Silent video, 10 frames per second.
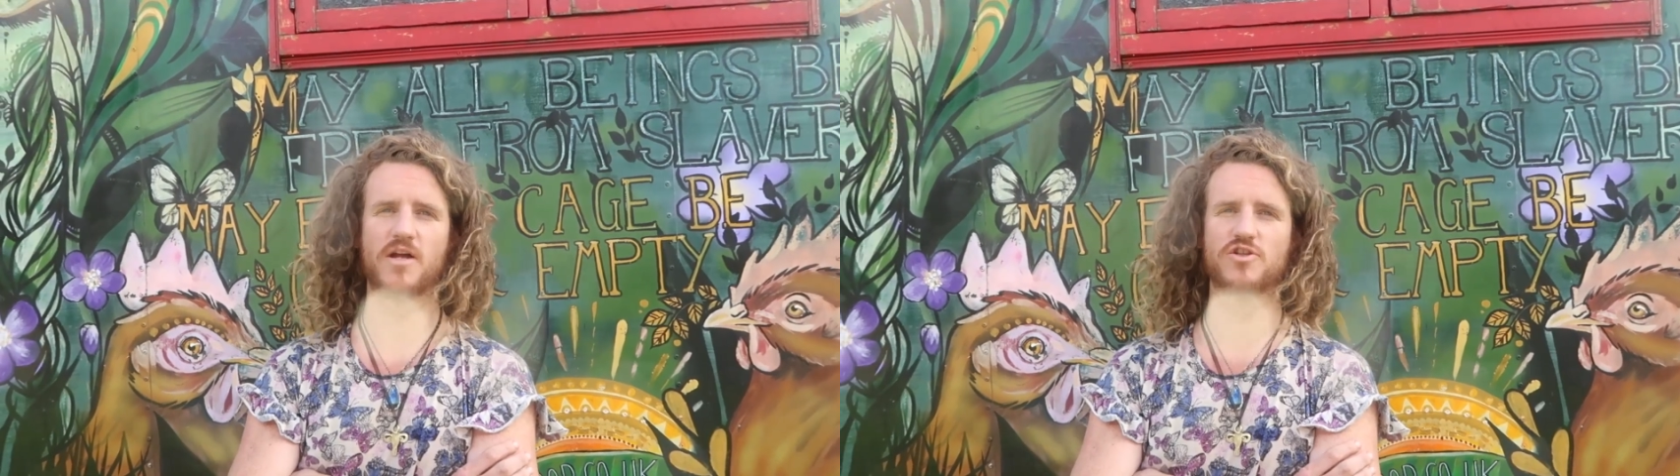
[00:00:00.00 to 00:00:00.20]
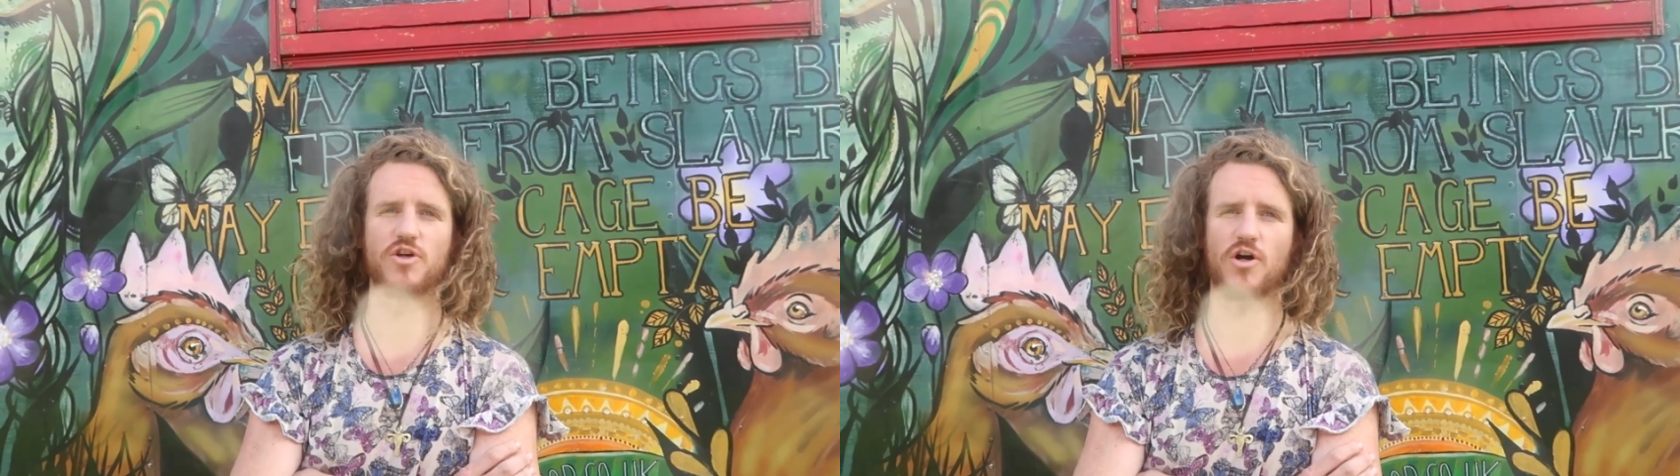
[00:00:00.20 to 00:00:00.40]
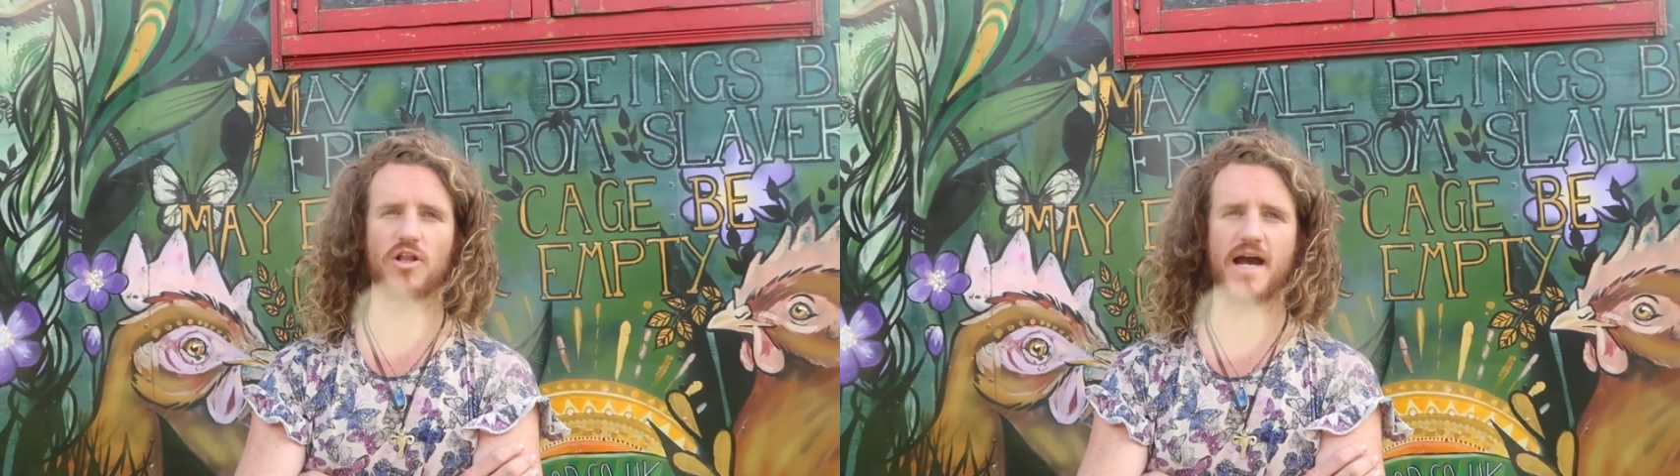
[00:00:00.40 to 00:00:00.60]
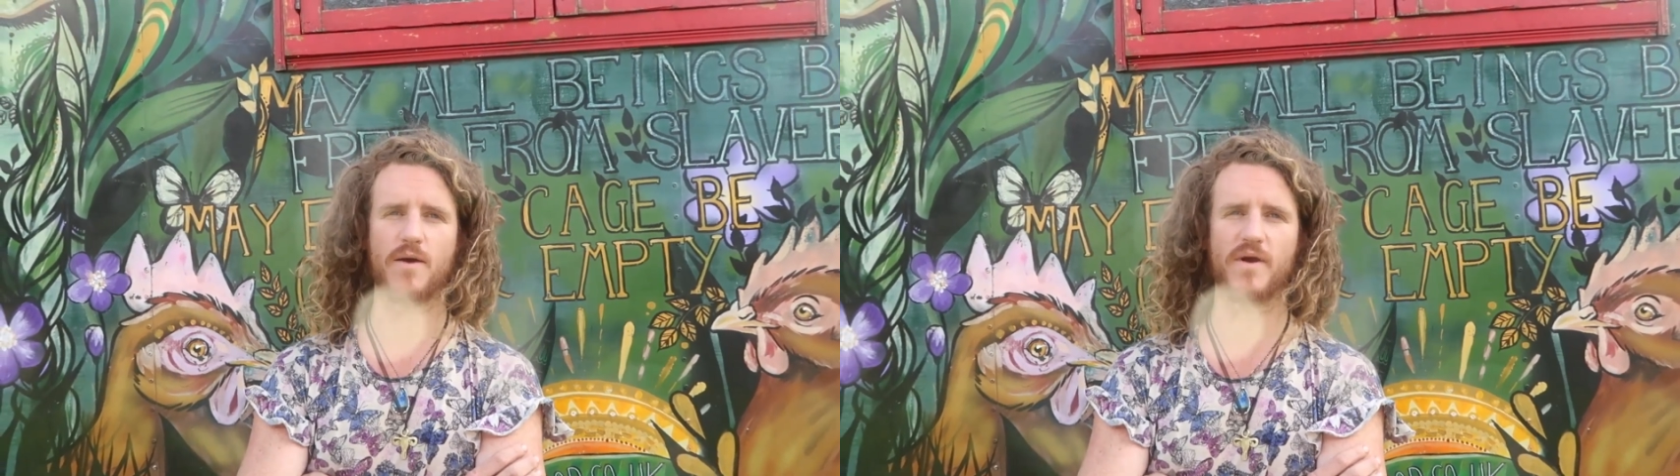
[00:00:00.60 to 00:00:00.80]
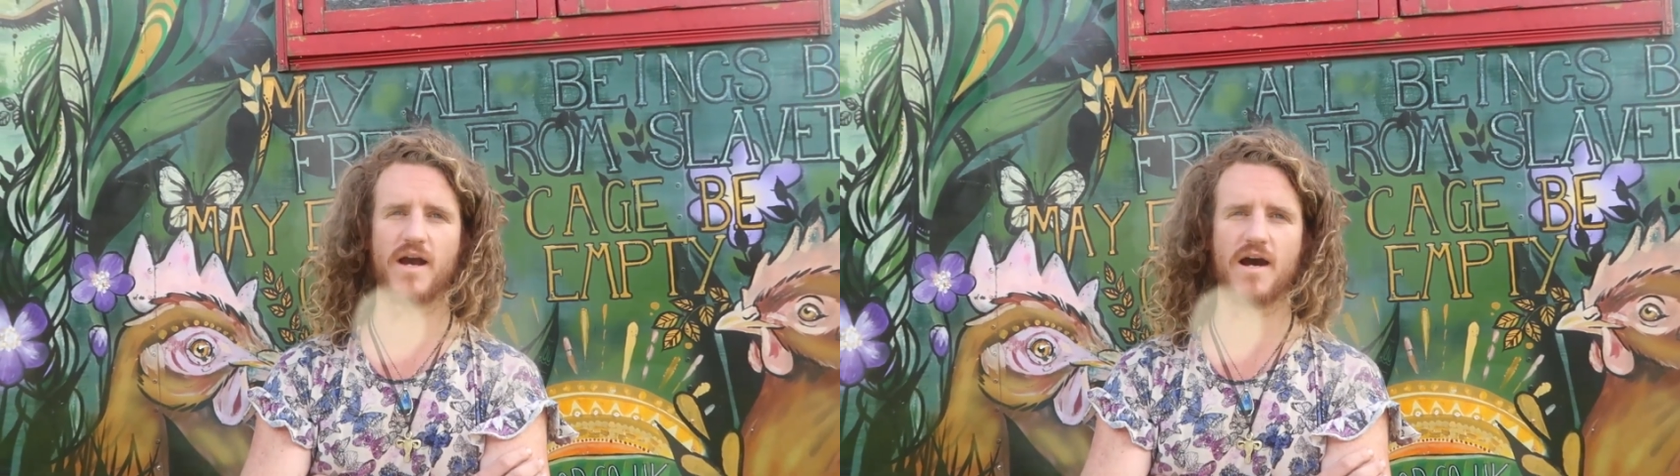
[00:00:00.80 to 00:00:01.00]
on tour
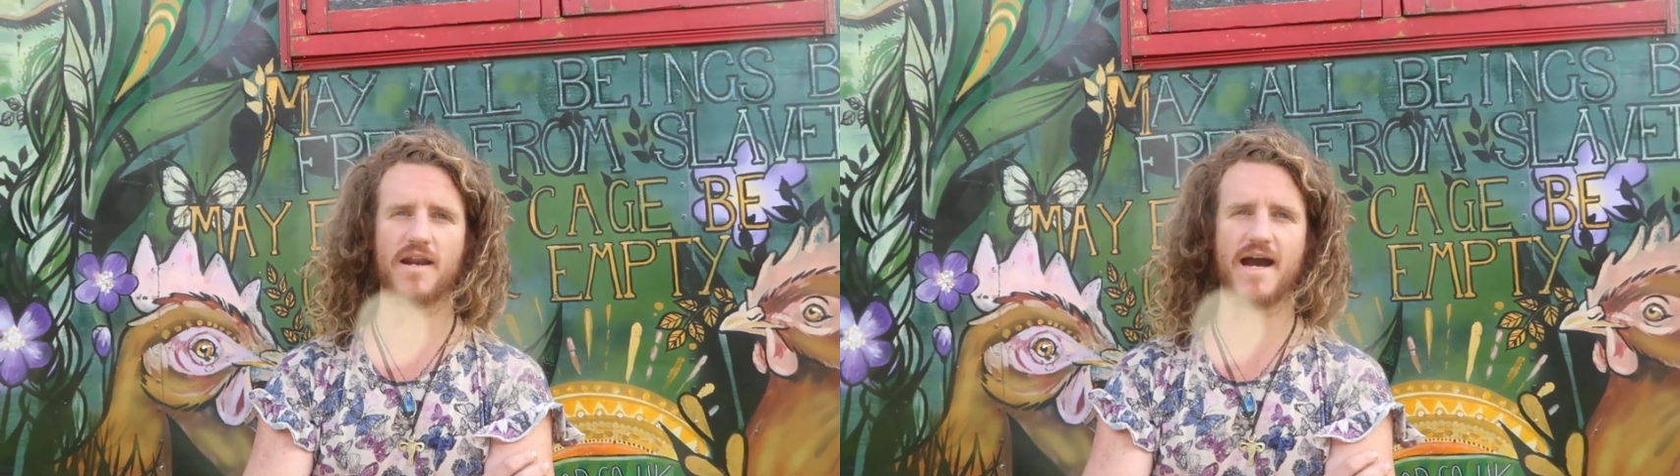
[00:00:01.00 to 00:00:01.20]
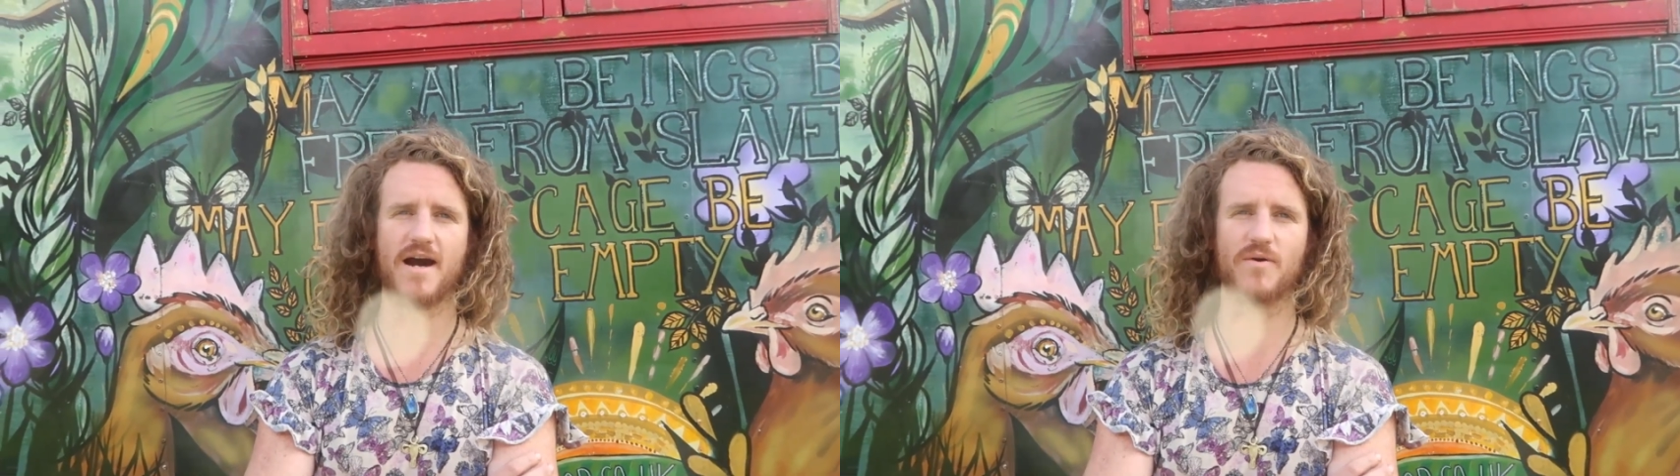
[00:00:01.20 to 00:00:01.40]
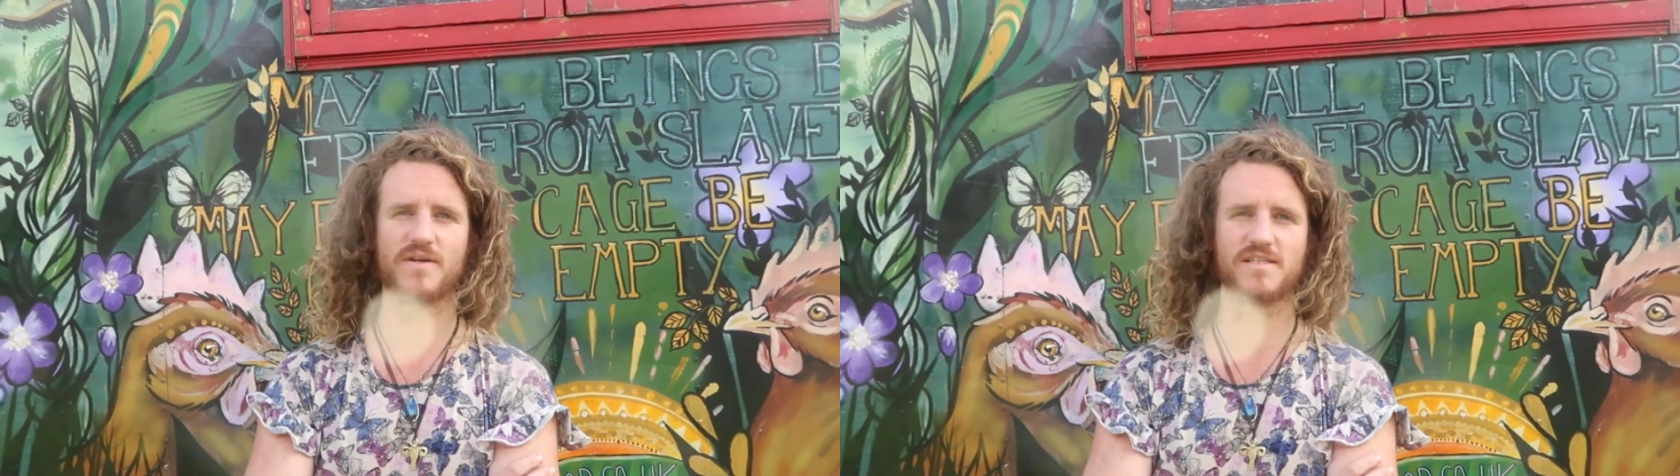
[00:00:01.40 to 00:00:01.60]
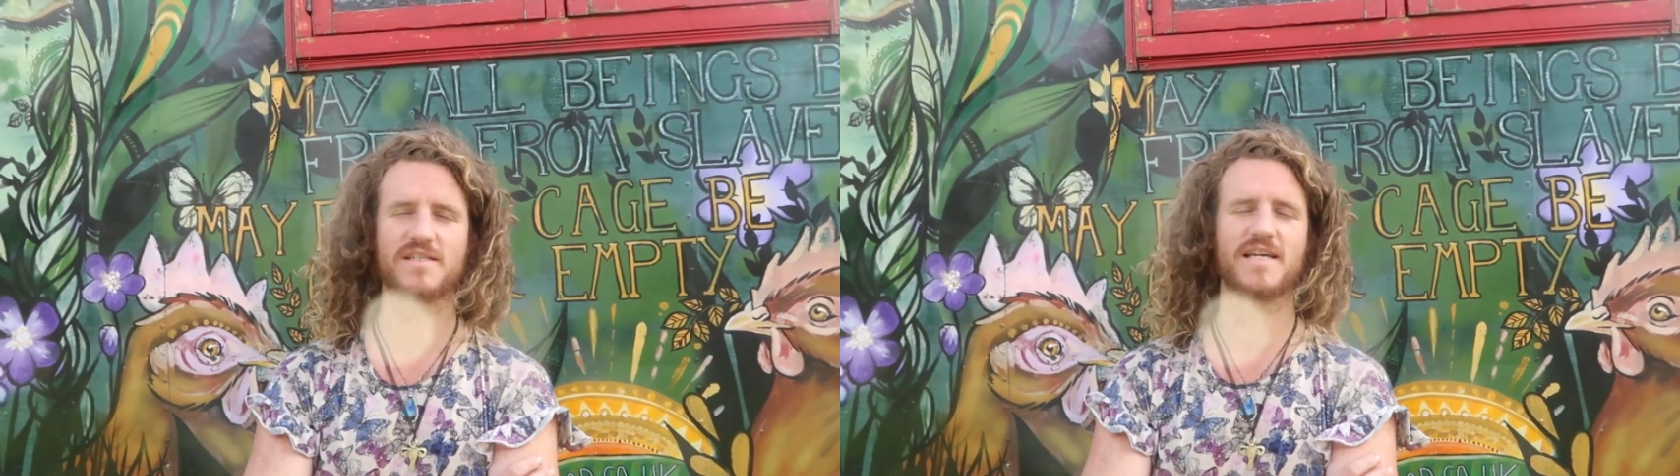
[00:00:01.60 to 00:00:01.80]
like we are now is,